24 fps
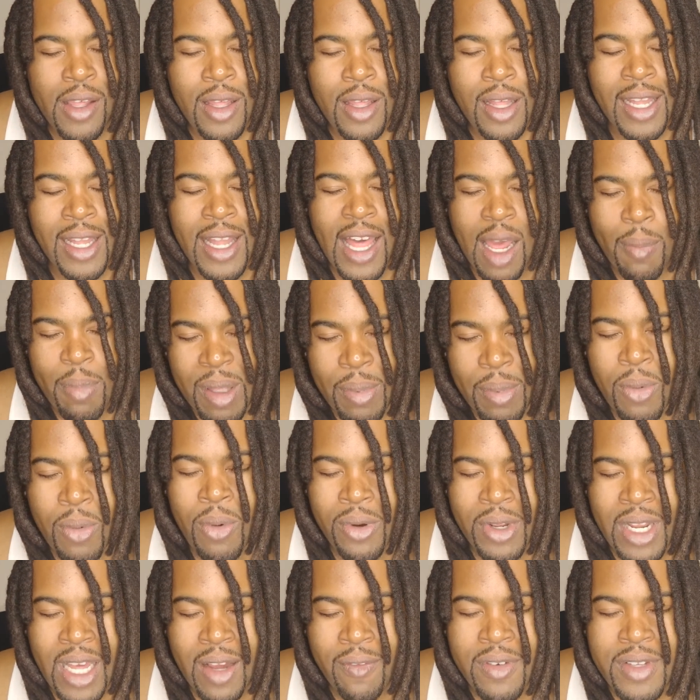A lot of people will
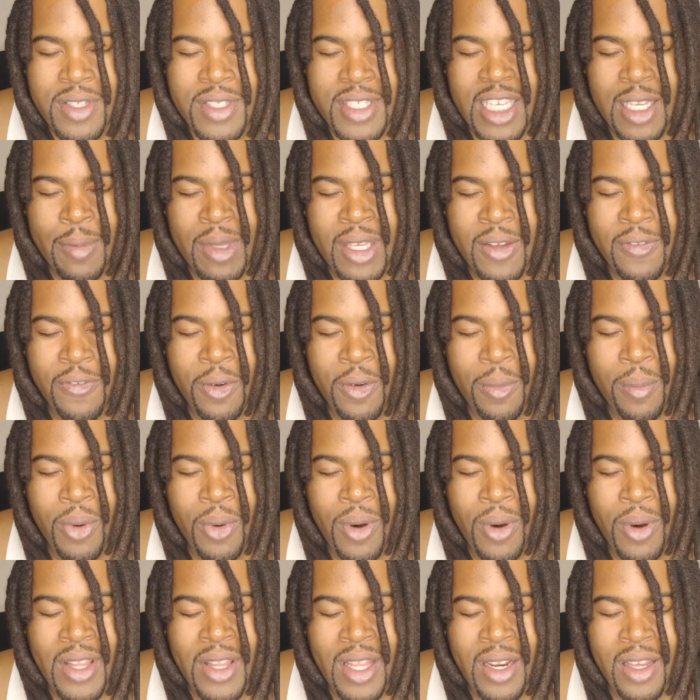never see me for
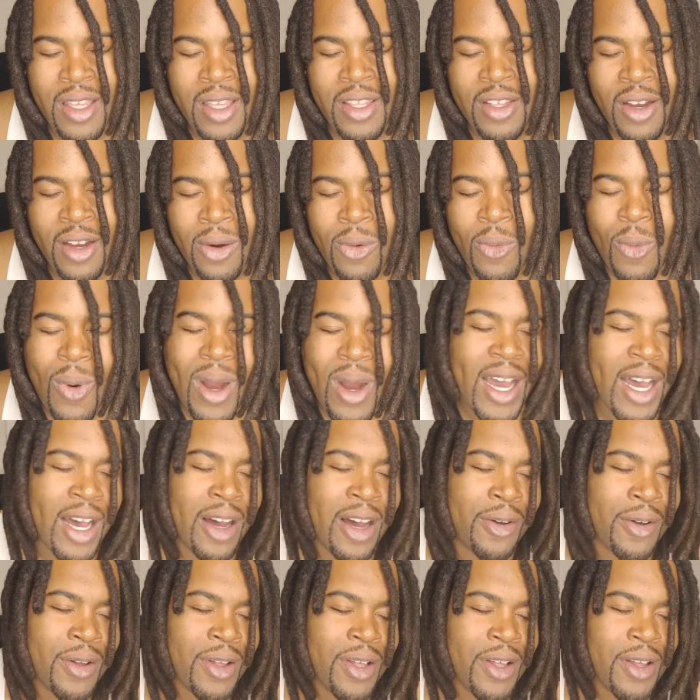more than a young,
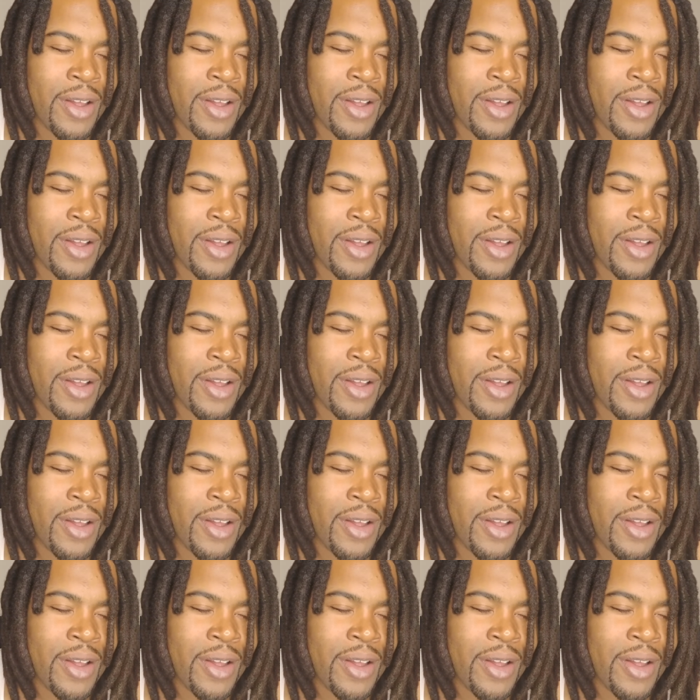wild,